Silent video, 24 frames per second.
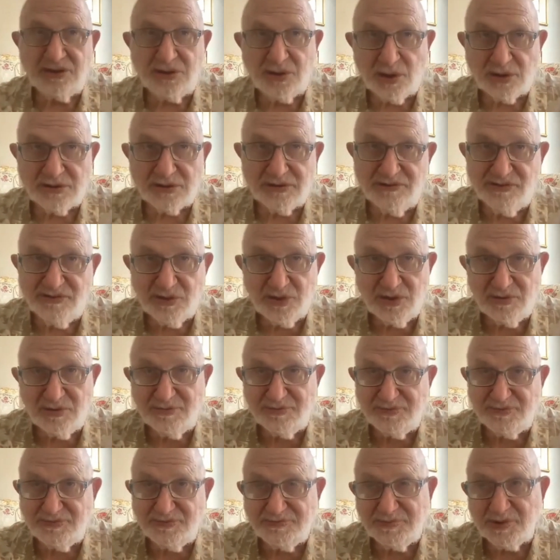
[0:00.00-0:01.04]
the New York Review
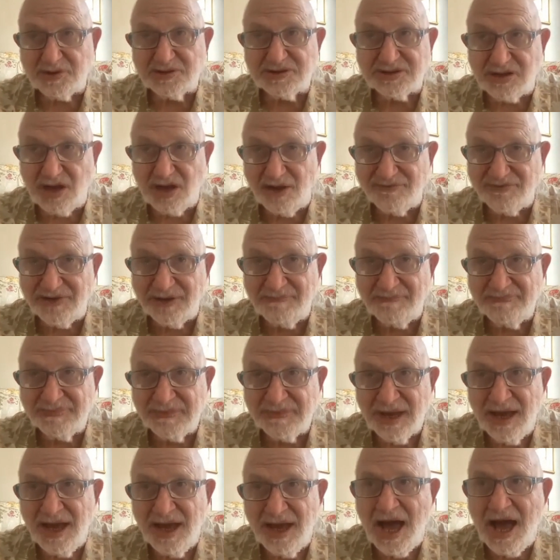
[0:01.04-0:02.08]
of Books loved him.
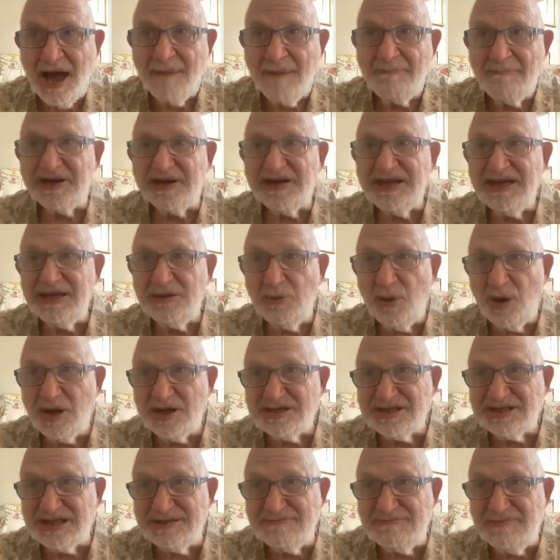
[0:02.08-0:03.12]
But he
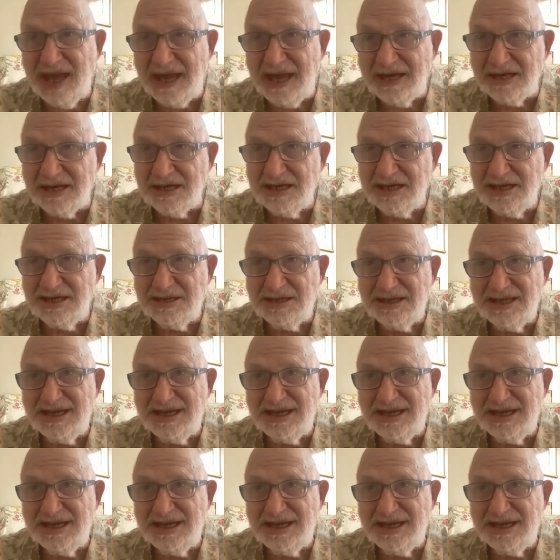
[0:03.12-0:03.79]
was many